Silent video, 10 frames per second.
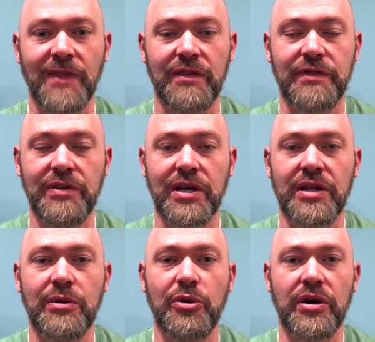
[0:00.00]
feeling a
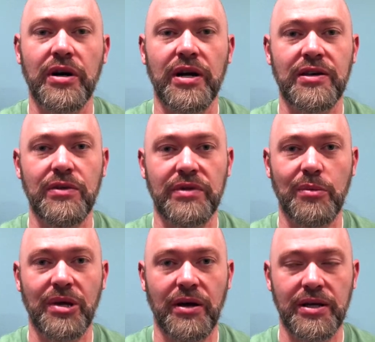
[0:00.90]
little more acutely,
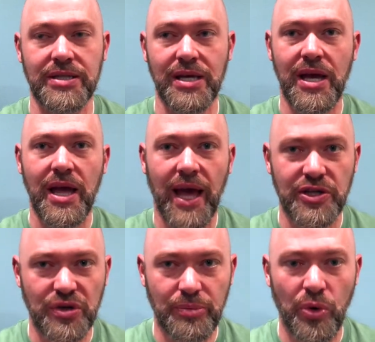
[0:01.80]
because
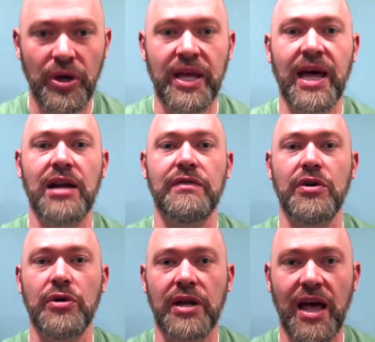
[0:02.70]
as you're pulling it out of you,
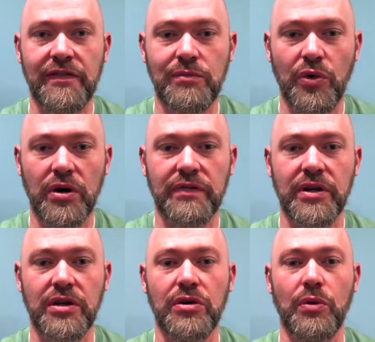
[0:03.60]
you're going to have more of an
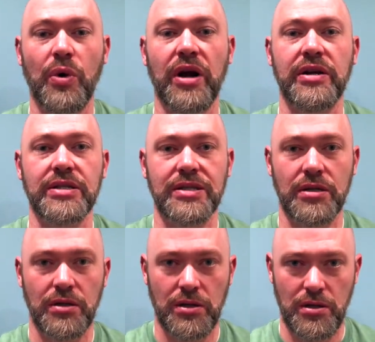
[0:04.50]
acute awareness
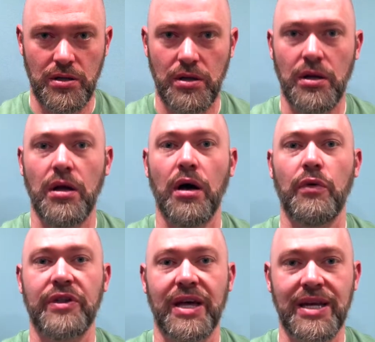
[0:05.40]
of
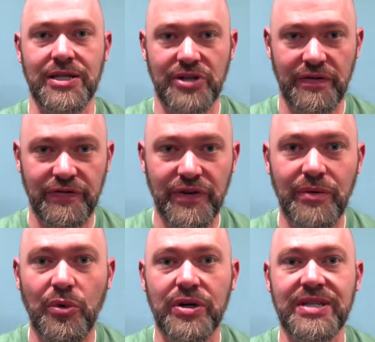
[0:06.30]
what that is. You're going to feel it
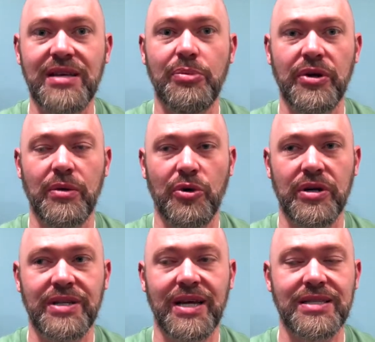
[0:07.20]
more deeply and more
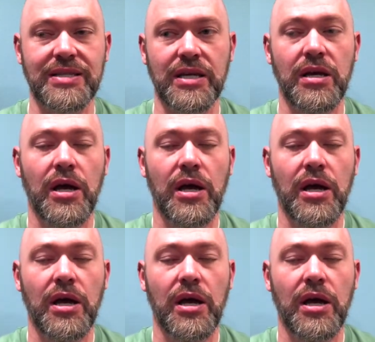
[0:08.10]
intensely.